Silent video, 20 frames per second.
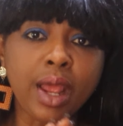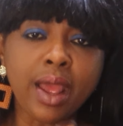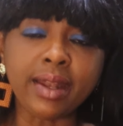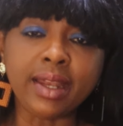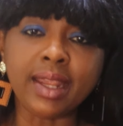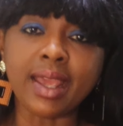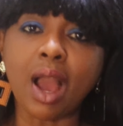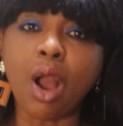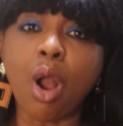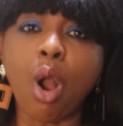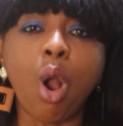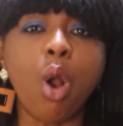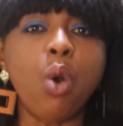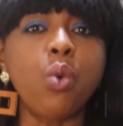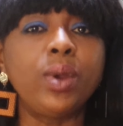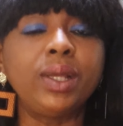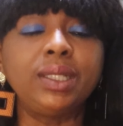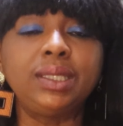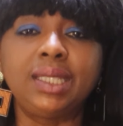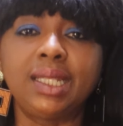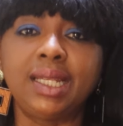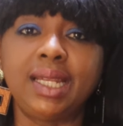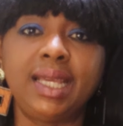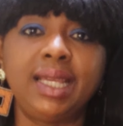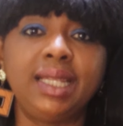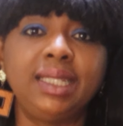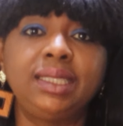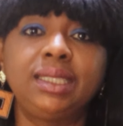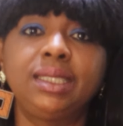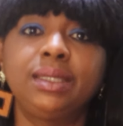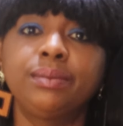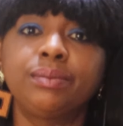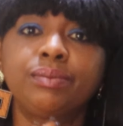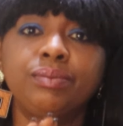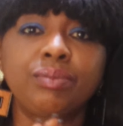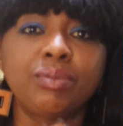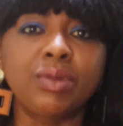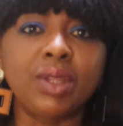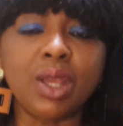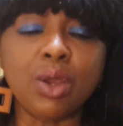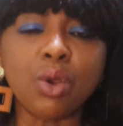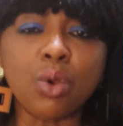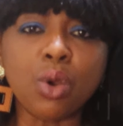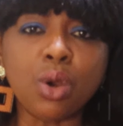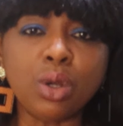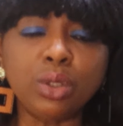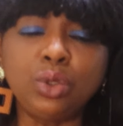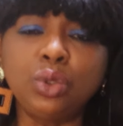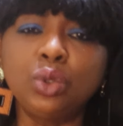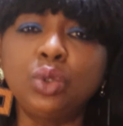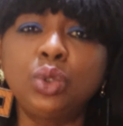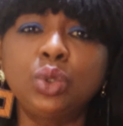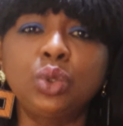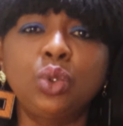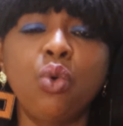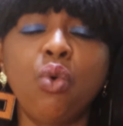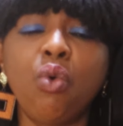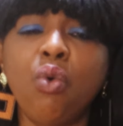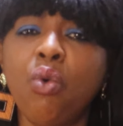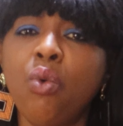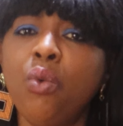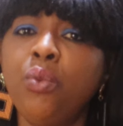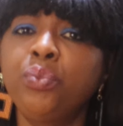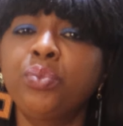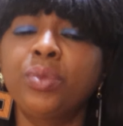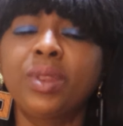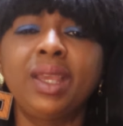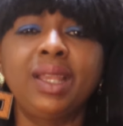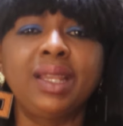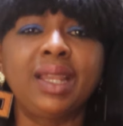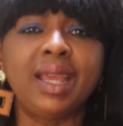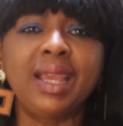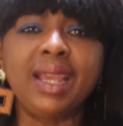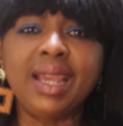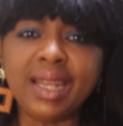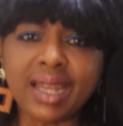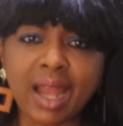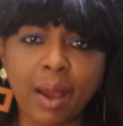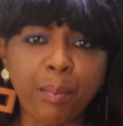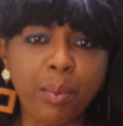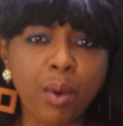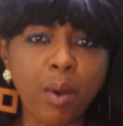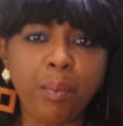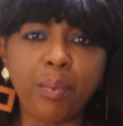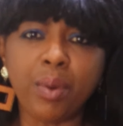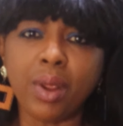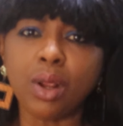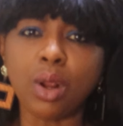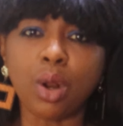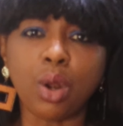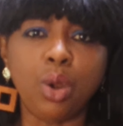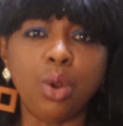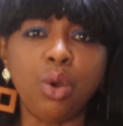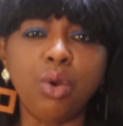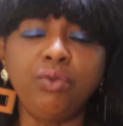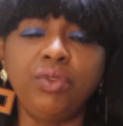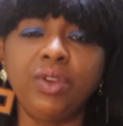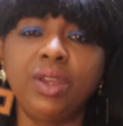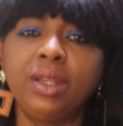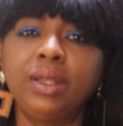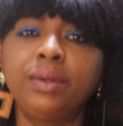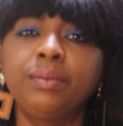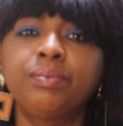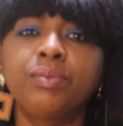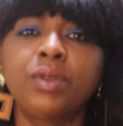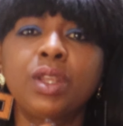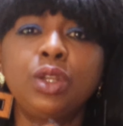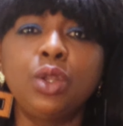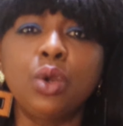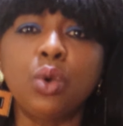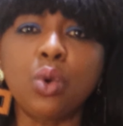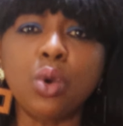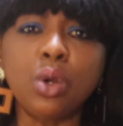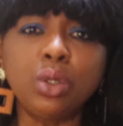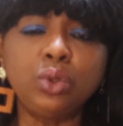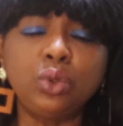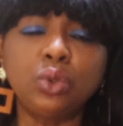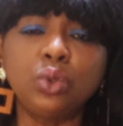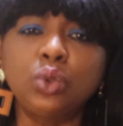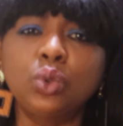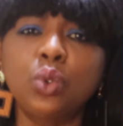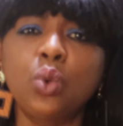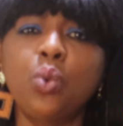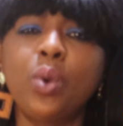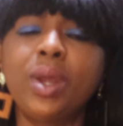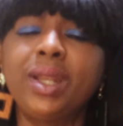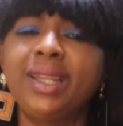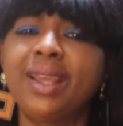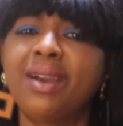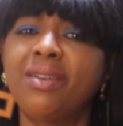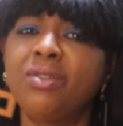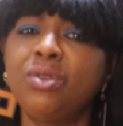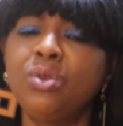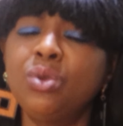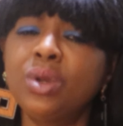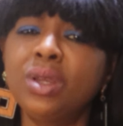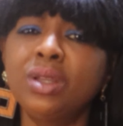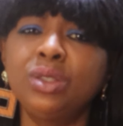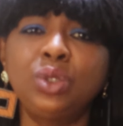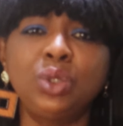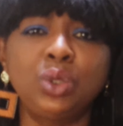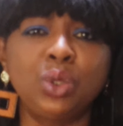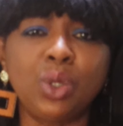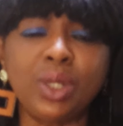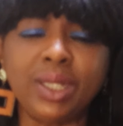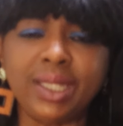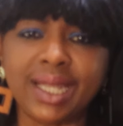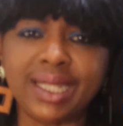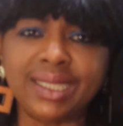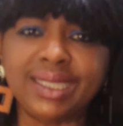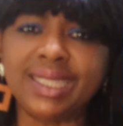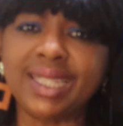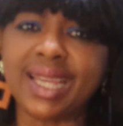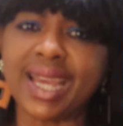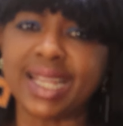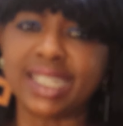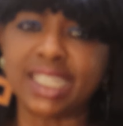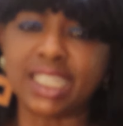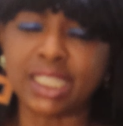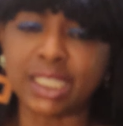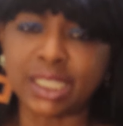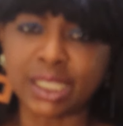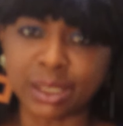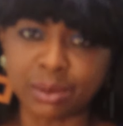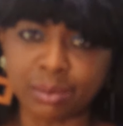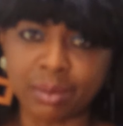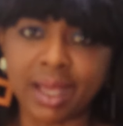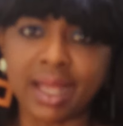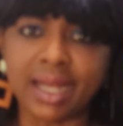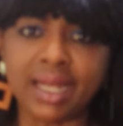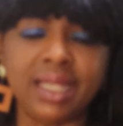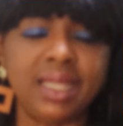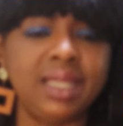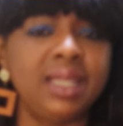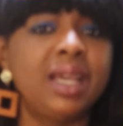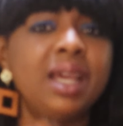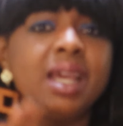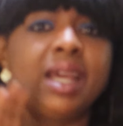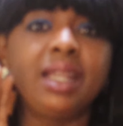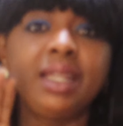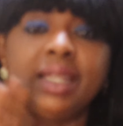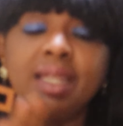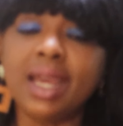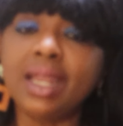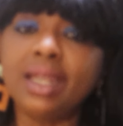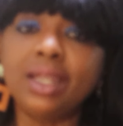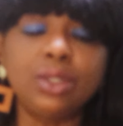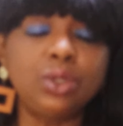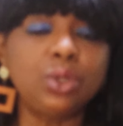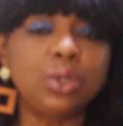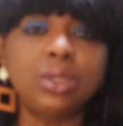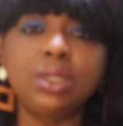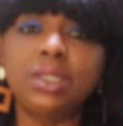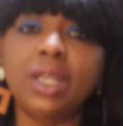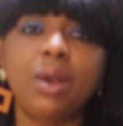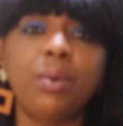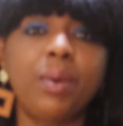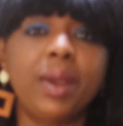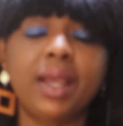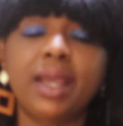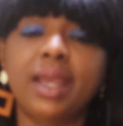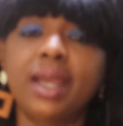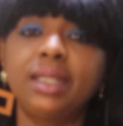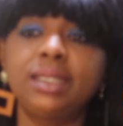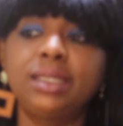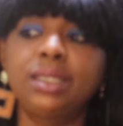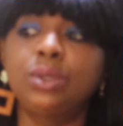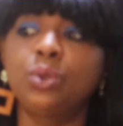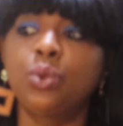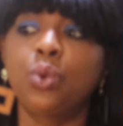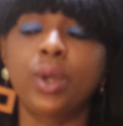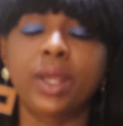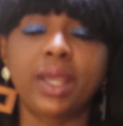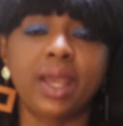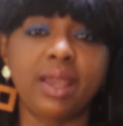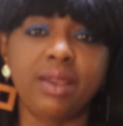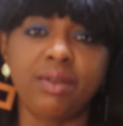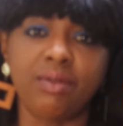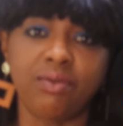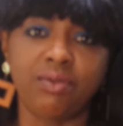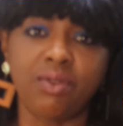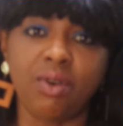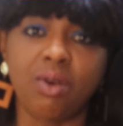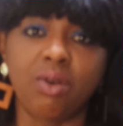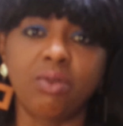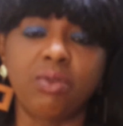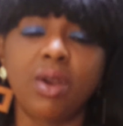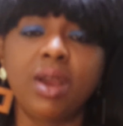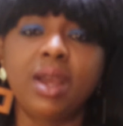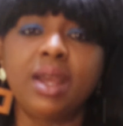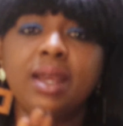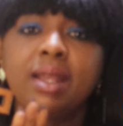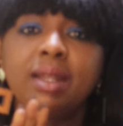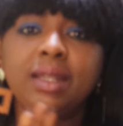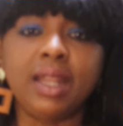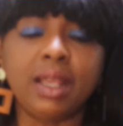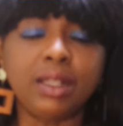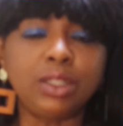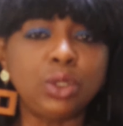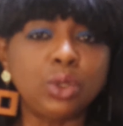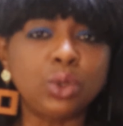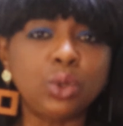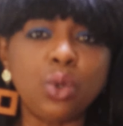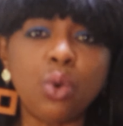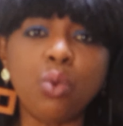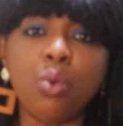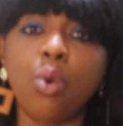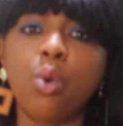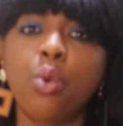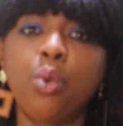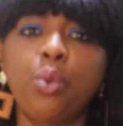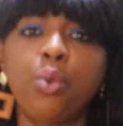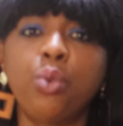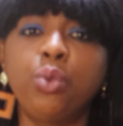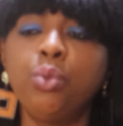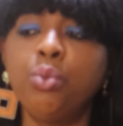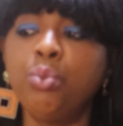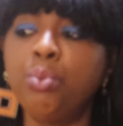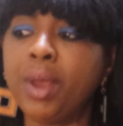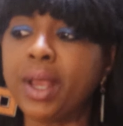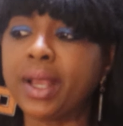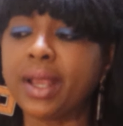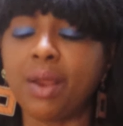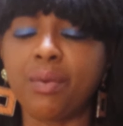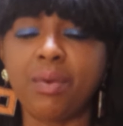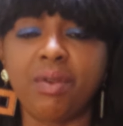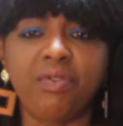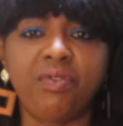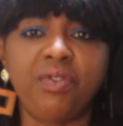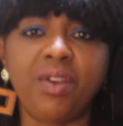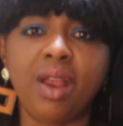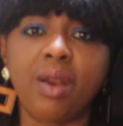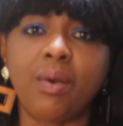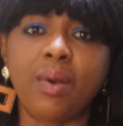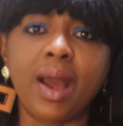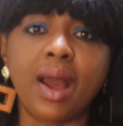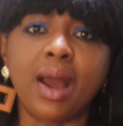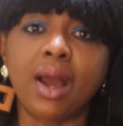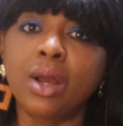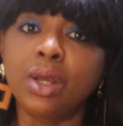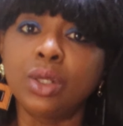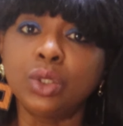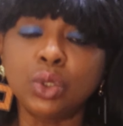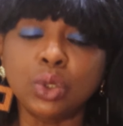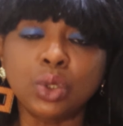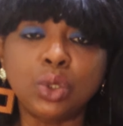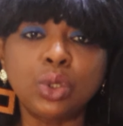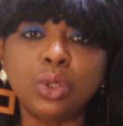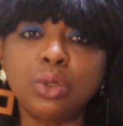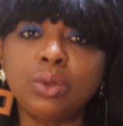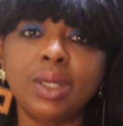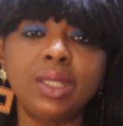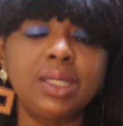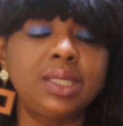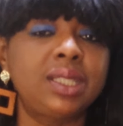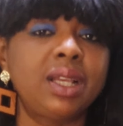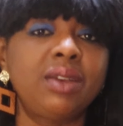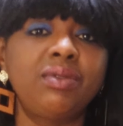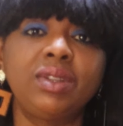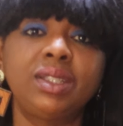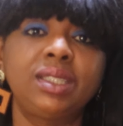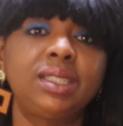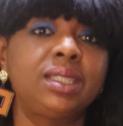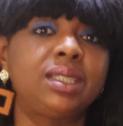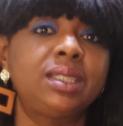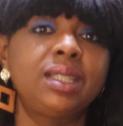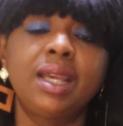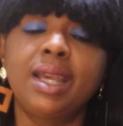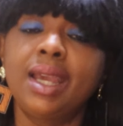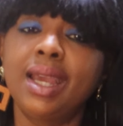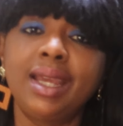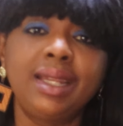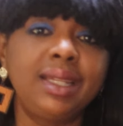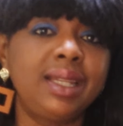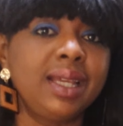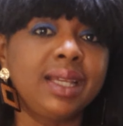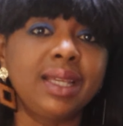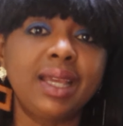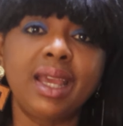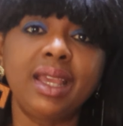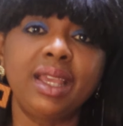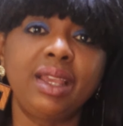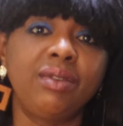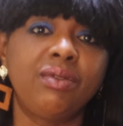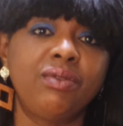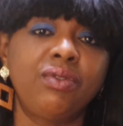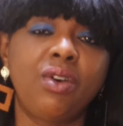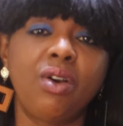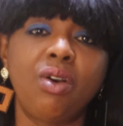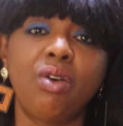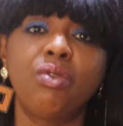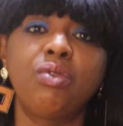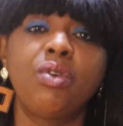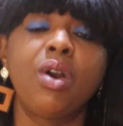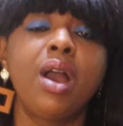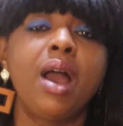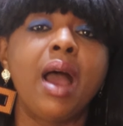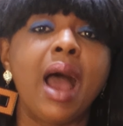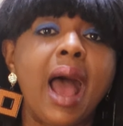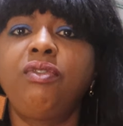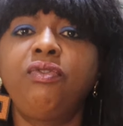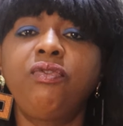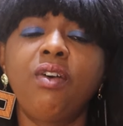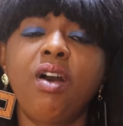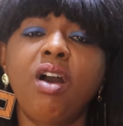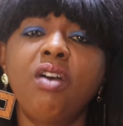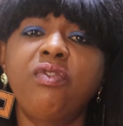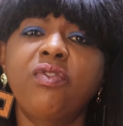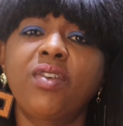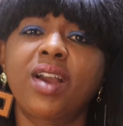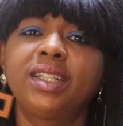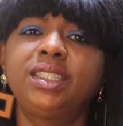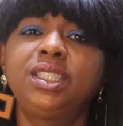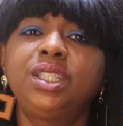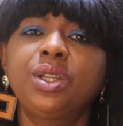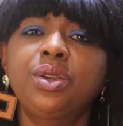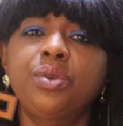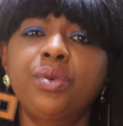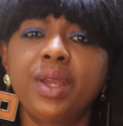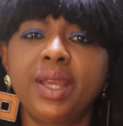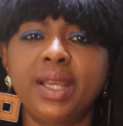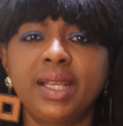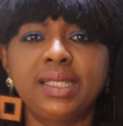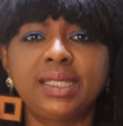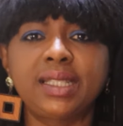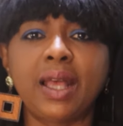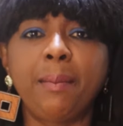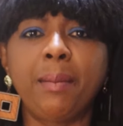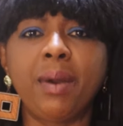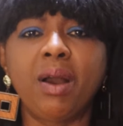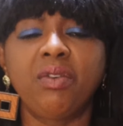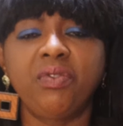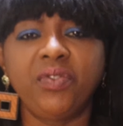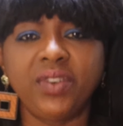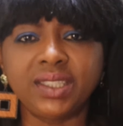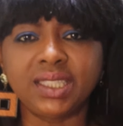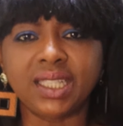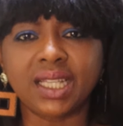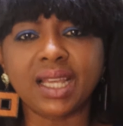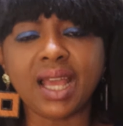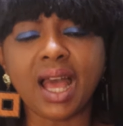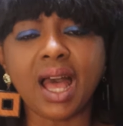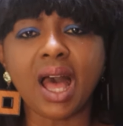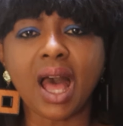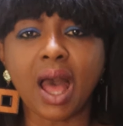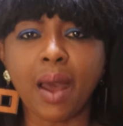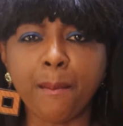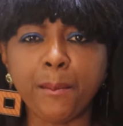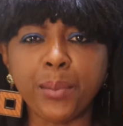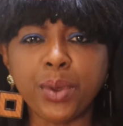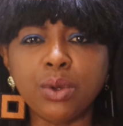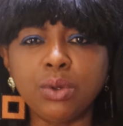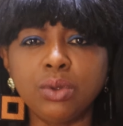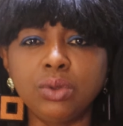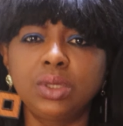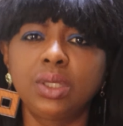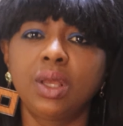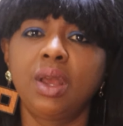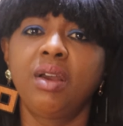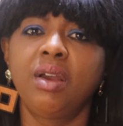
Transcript: they are always late, they go to school in inappropriate clothing, they go to school when they are looking so dirty and smelly, then the social workers will get involved. The school will make a referral to children's services and they get involved. The fourth category is about physical abuse,